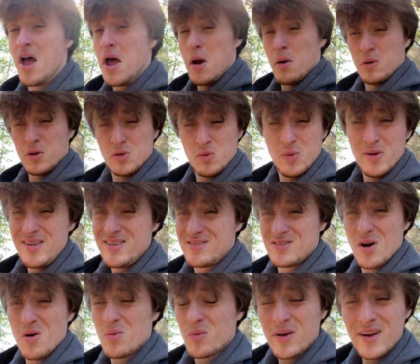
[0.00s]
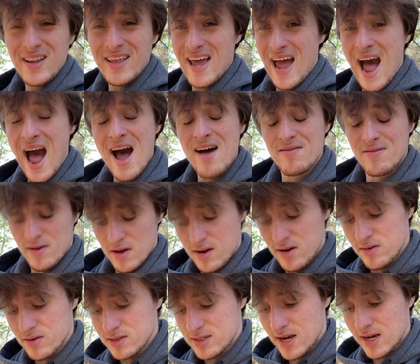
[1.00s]
which we don't really have here
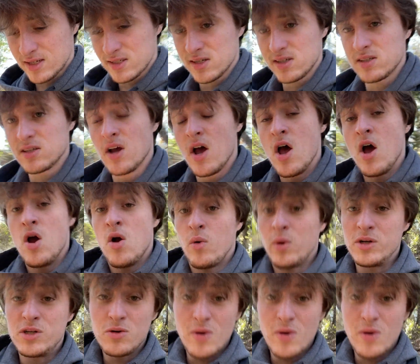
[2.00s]
in Texas. We do